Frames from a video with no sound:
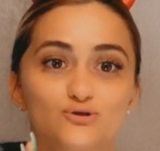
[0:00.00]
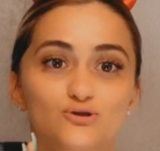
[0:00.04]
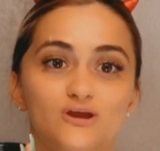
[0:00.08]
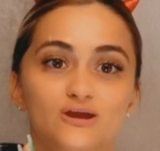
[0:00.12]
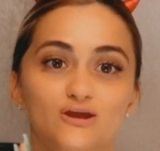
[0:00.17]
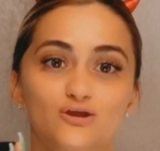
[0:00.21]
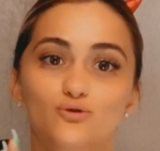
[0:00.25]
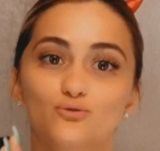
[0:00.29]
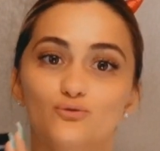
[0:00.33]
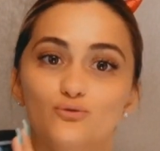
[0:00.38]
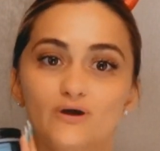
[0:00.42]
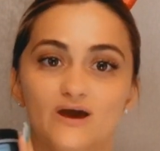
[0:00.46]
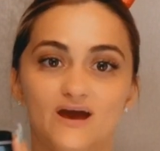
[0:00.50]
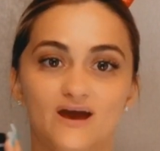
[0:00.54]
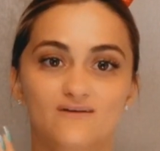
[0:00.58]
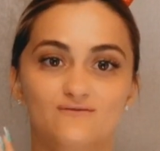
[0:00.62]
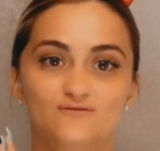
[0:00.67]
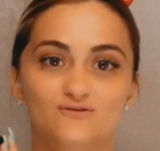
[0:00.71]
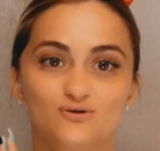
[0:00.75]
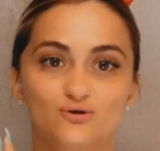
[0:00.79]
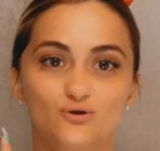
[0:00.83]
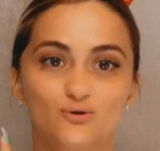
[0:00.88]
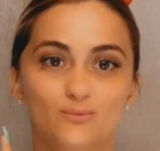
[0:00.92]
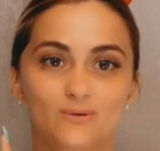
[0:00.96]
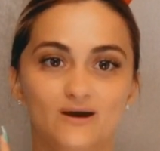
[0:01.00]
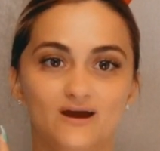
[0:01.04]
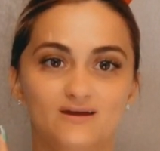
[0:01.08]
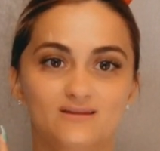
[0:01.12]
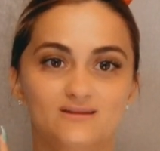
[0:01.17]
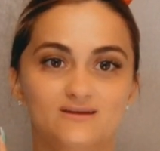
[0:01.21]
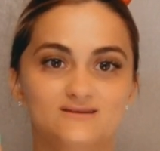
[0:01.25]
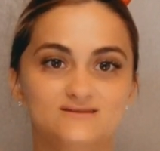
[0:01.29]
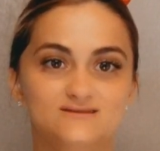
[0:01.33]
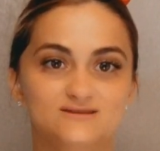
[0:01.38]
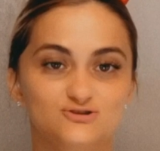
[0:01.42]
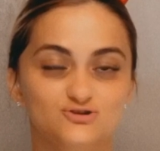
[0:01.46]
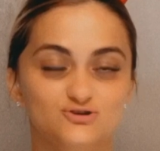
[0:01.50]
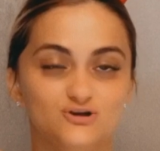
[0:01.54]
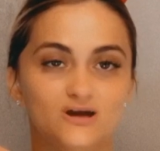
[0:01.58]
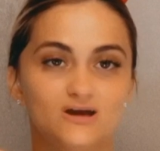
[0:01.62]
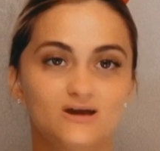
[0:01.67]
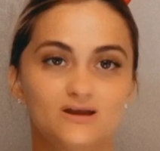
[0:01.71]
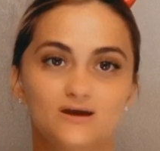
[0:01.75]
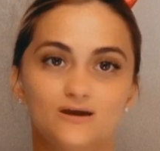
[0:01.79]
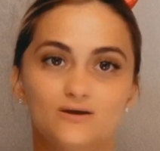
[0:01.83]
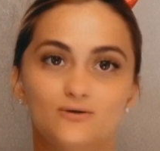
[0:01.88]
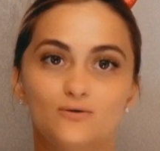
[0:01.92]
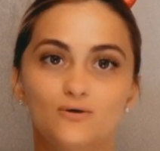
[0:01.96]
Like, you have to go buy this and try it
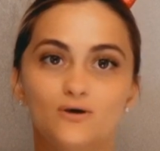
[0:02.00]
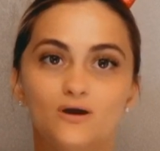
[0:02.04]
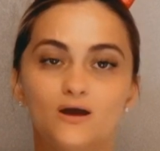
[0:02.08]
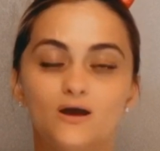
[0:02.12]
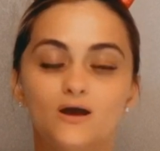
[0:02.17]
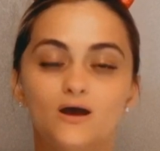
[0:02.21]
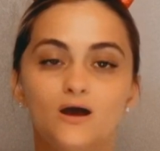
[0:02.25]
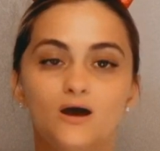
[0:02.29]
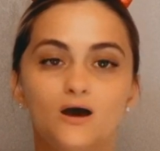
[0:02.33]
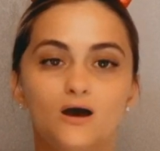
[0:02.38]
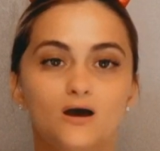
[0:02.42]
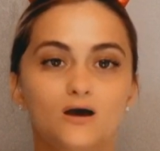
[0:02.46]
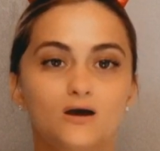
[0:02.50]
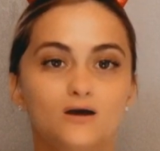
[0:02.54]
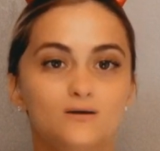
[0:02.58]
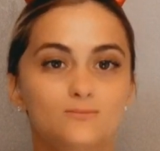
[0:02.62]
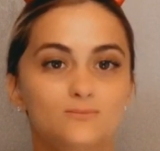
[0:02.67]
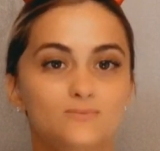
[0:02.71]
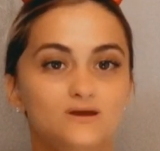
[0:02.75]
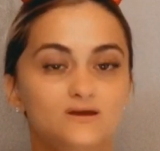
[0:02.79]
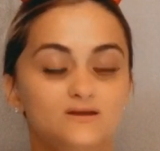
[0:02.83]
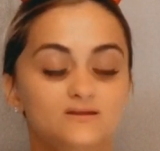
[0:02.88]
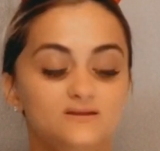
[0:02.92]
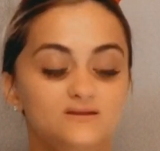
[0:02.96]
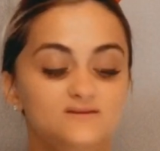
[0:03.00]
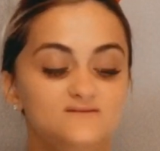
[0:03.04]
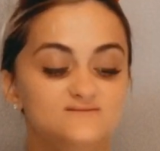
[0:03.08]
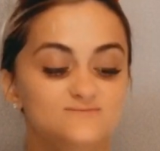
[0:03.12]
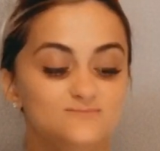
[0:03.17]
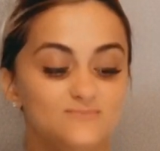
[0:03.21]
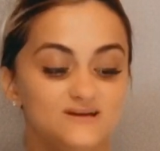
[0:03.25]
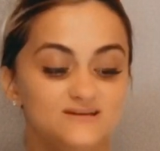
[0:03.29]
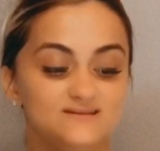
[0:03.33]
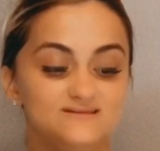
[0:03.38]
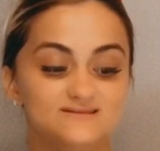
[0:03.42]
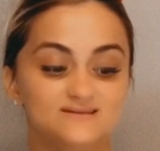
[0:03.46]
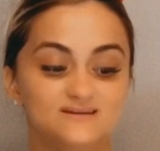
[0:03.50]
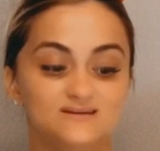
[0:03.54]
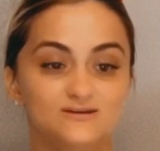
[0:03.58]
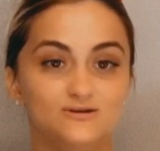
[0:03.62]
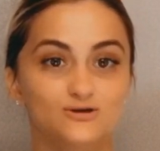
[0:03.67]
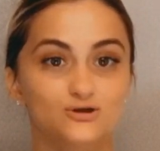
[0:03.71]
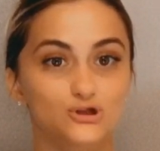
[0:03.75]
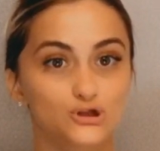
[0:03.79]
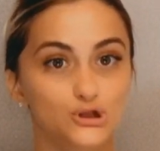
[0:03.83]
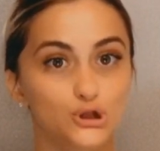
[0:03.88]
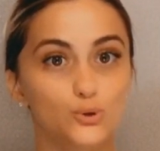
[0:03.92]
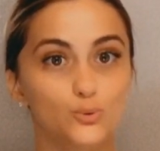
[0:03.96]
out. It leaves my skin
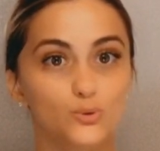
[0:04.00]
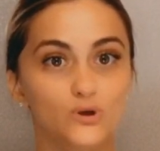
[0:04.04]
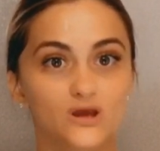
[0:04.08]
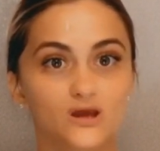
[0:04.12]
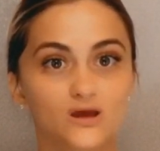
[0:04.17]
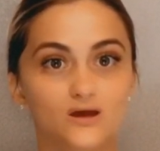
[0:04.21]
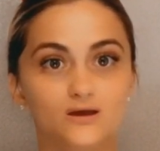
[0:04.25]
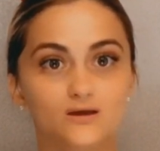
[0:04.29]
glowing.